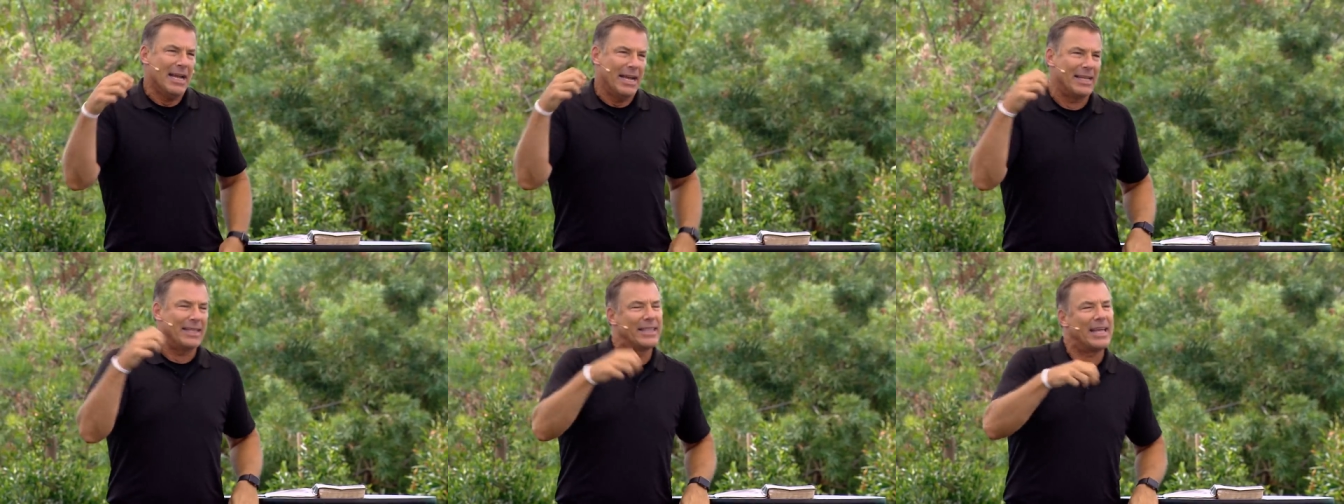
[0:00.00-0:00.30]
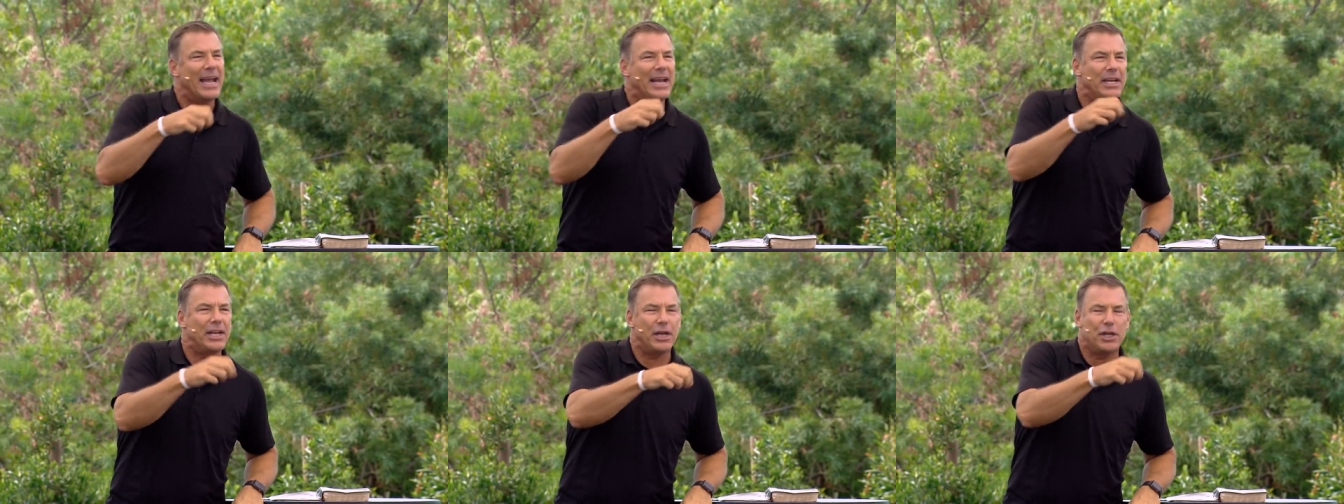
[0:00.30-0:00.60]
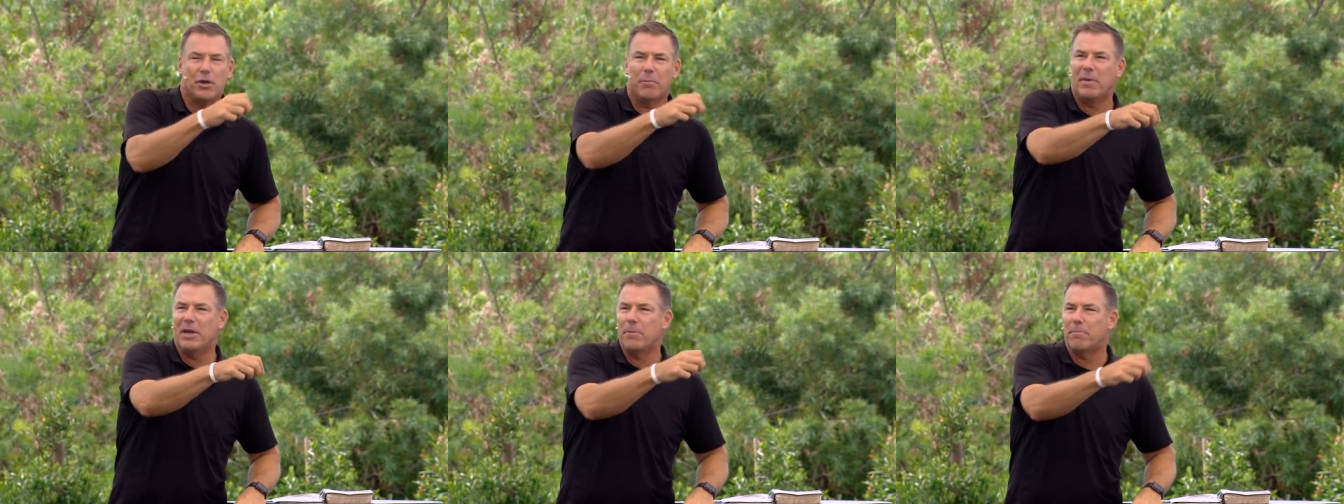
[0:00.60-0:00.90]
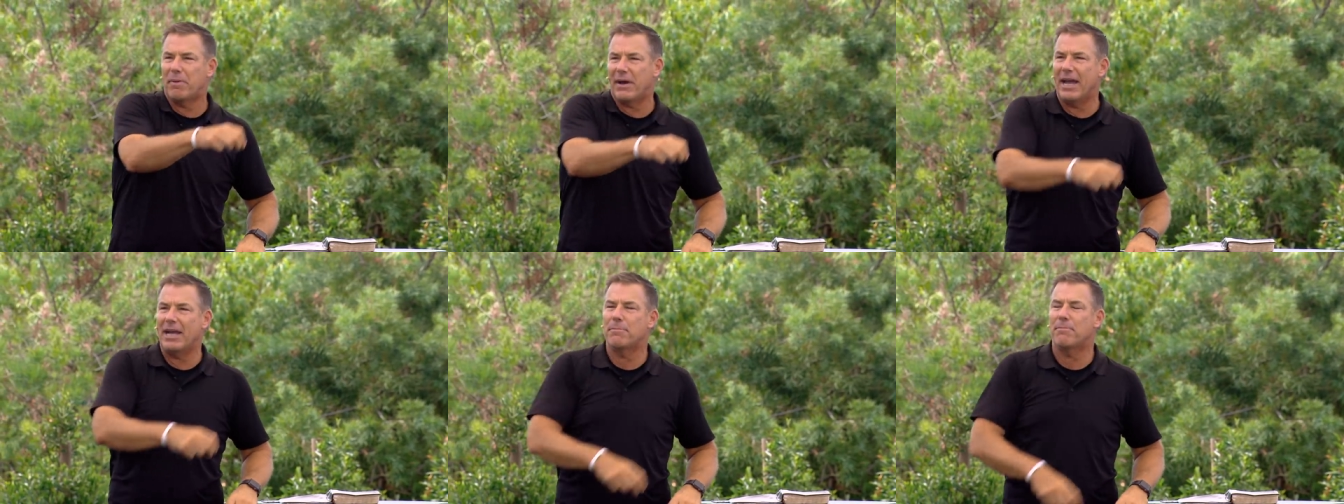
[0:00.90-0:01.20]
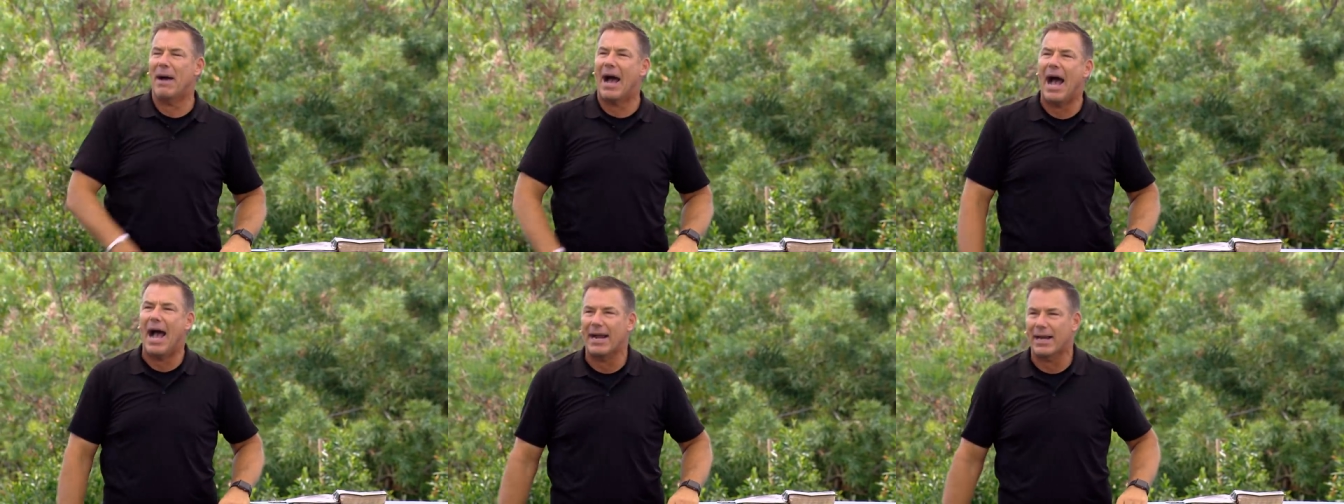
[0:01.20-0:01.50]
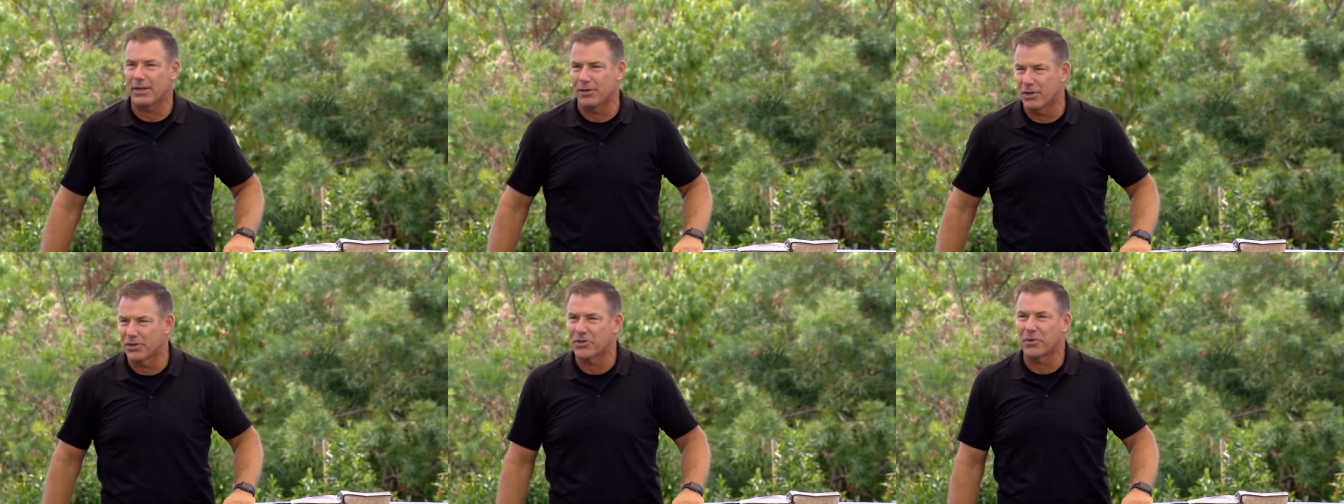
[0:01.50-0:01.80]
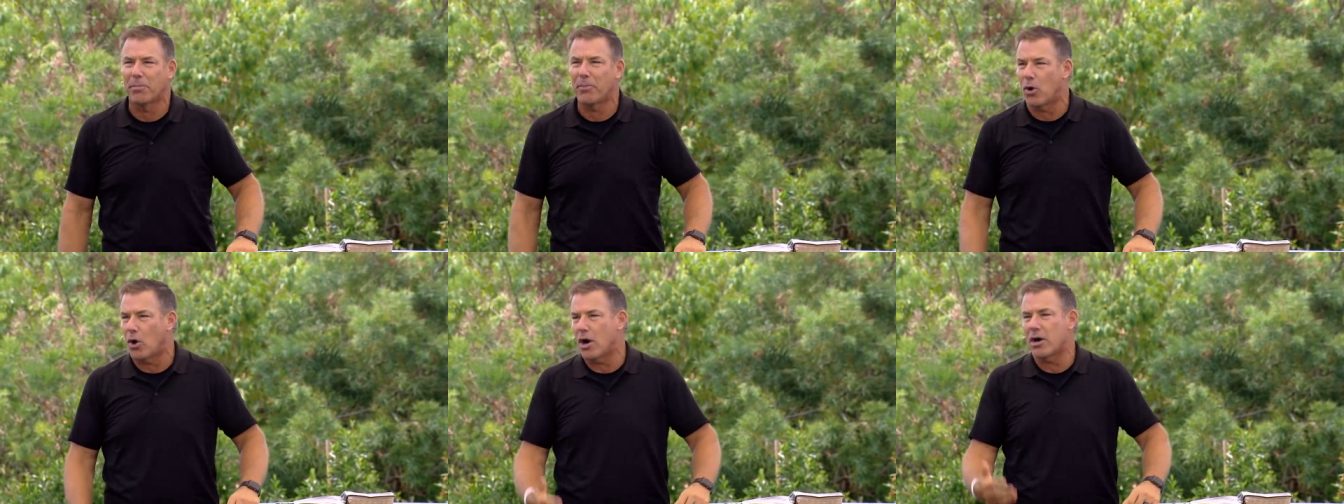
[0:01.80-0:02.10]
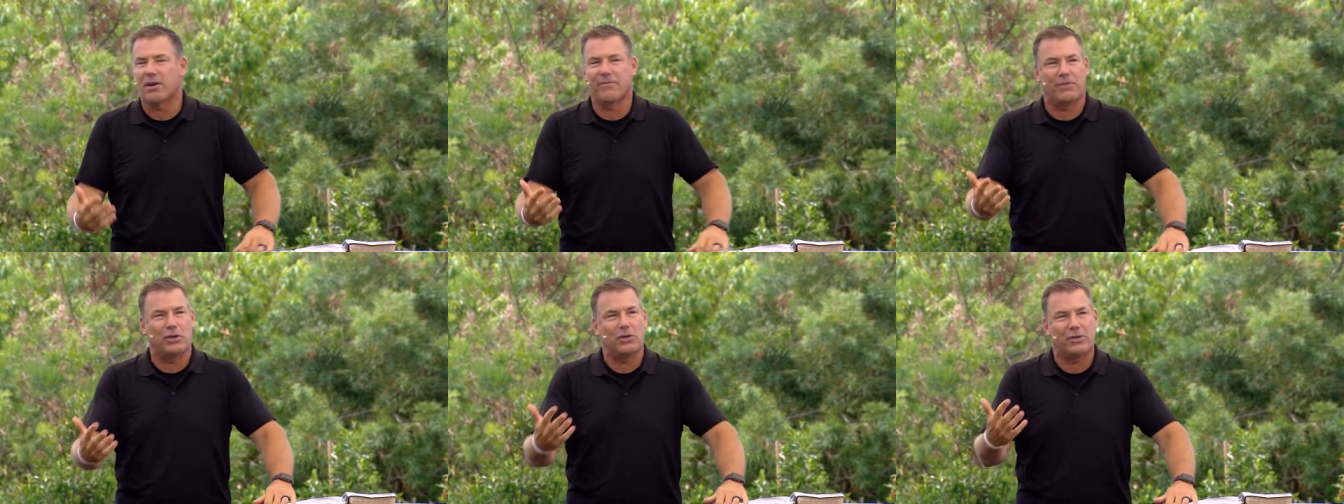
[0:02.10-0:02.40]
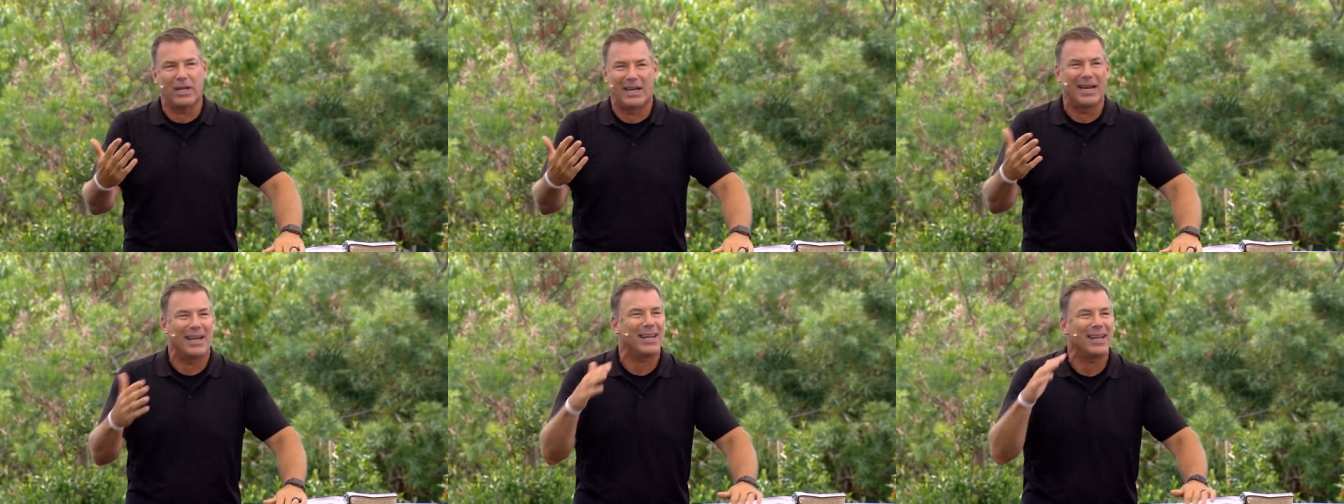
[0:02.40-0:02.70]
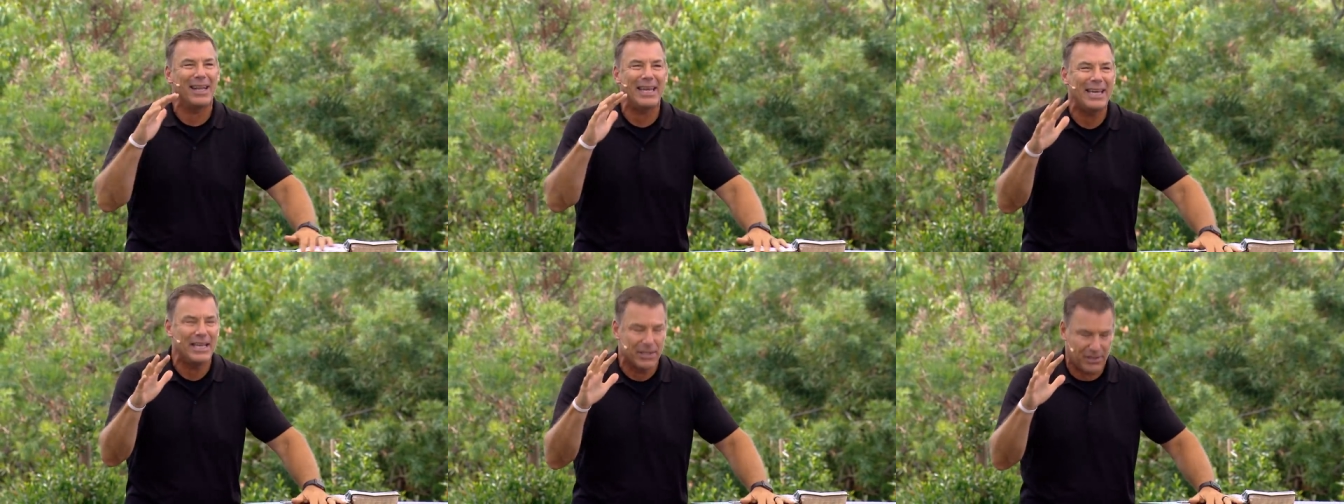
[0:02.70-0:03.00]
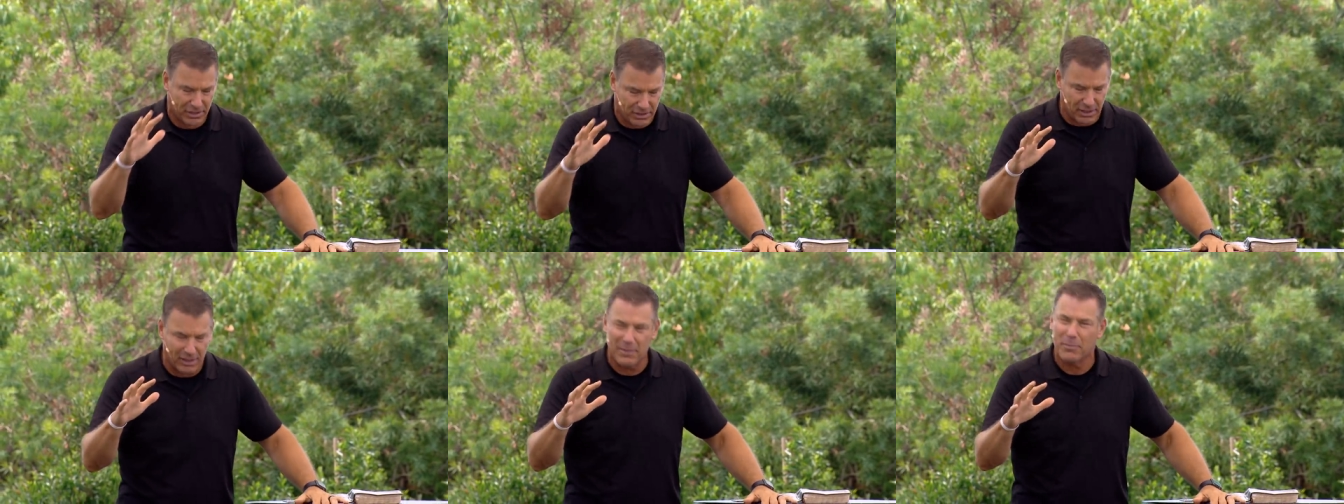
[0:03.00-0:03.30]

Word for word: and they need to be paid back. And there's a part of you that at least,